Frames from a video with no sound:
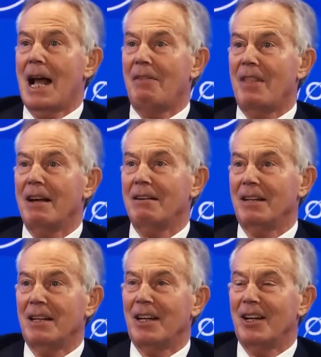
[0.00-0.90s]
And
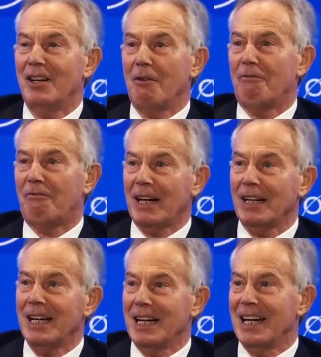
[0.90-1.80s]
then, you know,
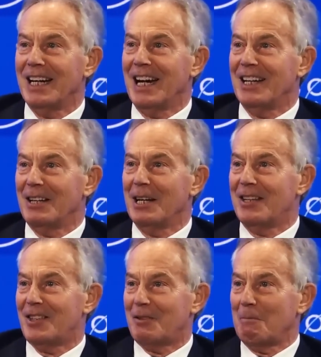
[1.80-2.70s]
finally,
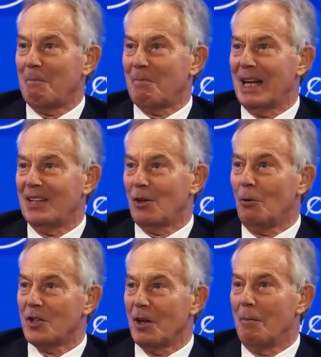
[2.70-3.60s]
it's
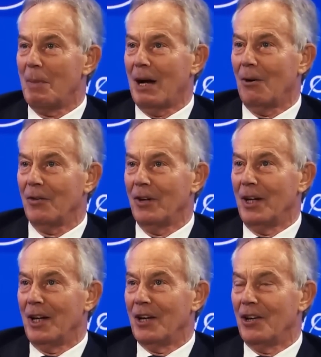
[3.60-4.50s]
also about
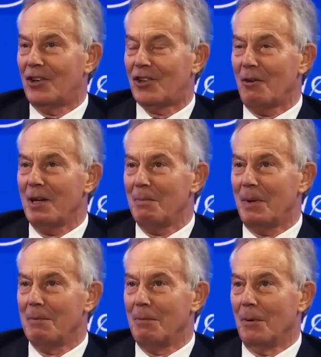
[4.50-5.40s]
showing
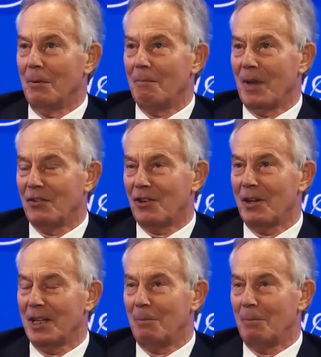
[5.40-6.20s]
people and showing